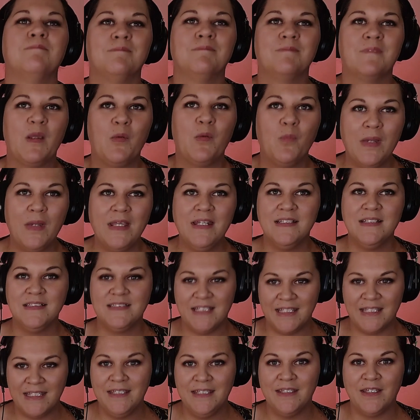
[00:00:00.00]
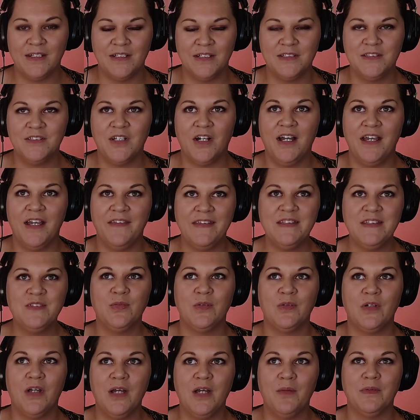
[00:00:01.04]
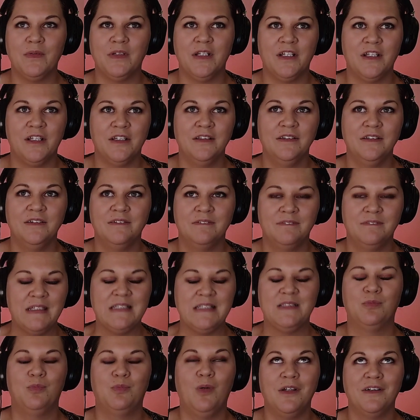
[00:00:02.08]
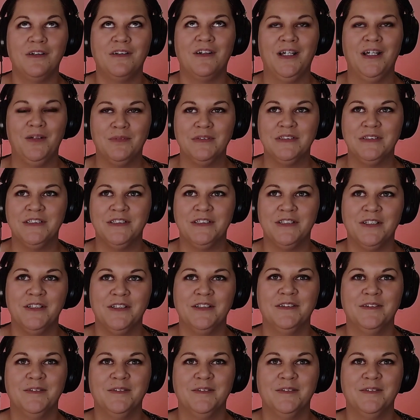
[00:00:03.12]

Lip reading: When is he going to die? That's when I want to know. That's what I want to know.